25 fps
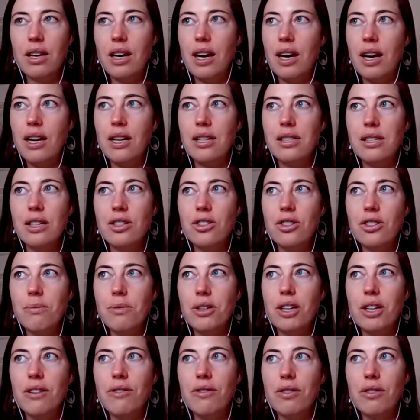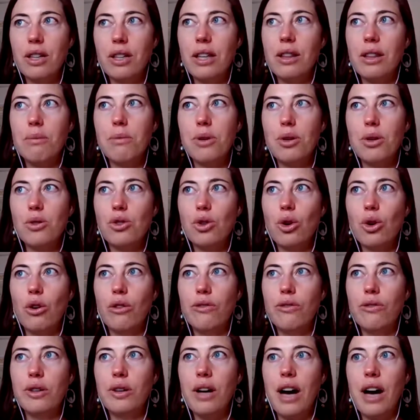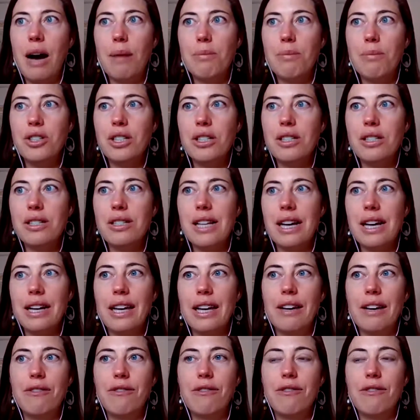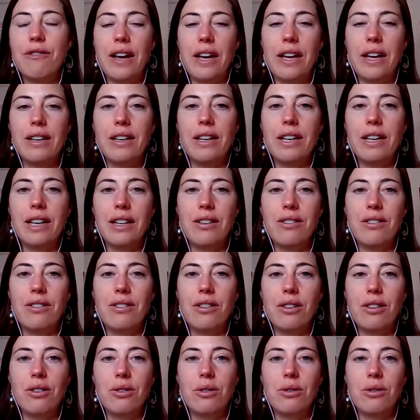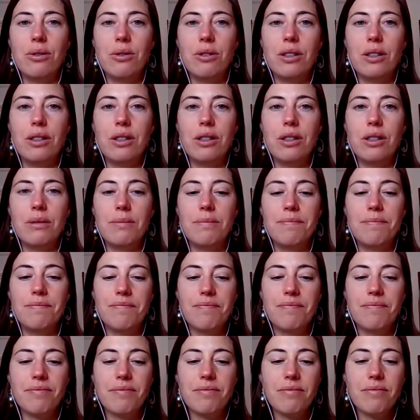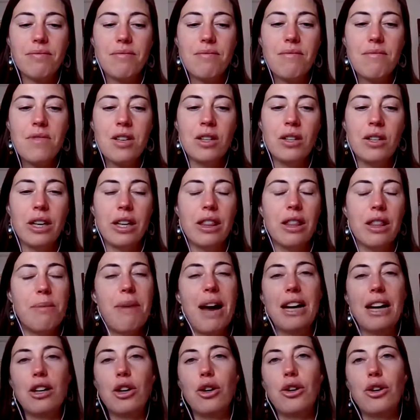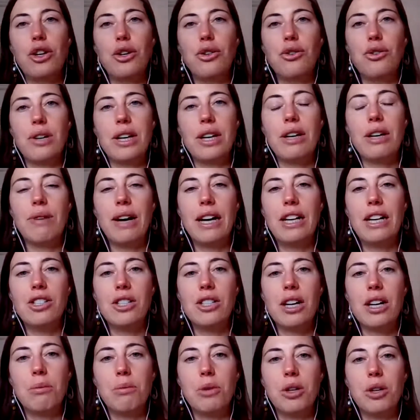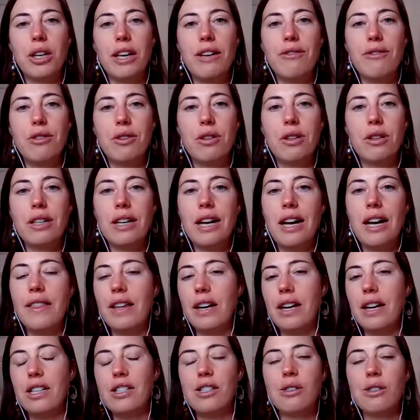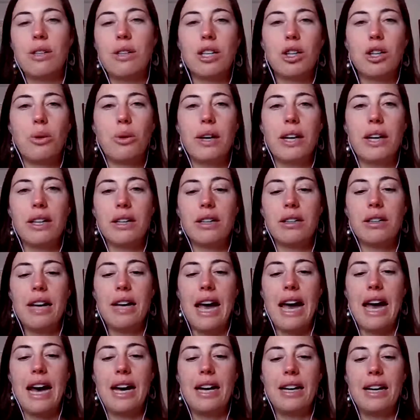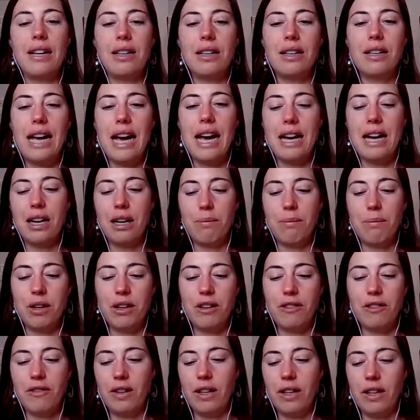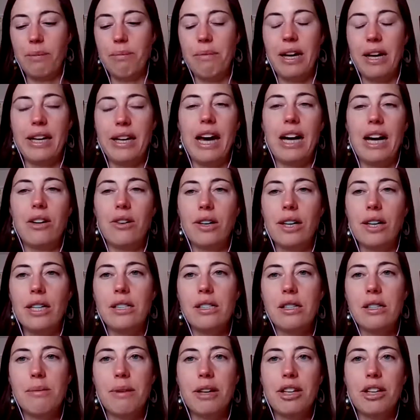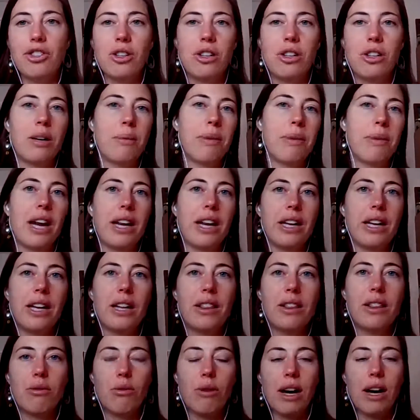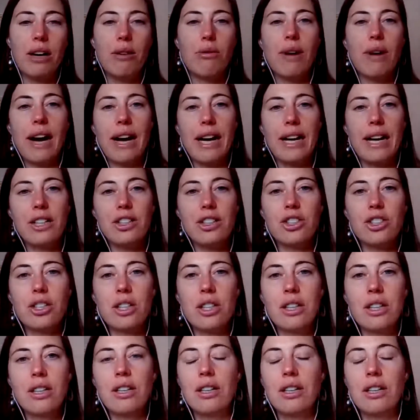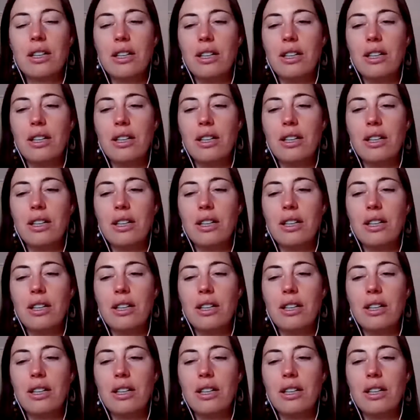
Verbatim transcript: yeah, essentially, I'm looking for like the most whole food options that can fit into um, like the macronutrient range that I'm looking for. And then I do a quick add add up of like my calories to make sure that I'm getting in the right range.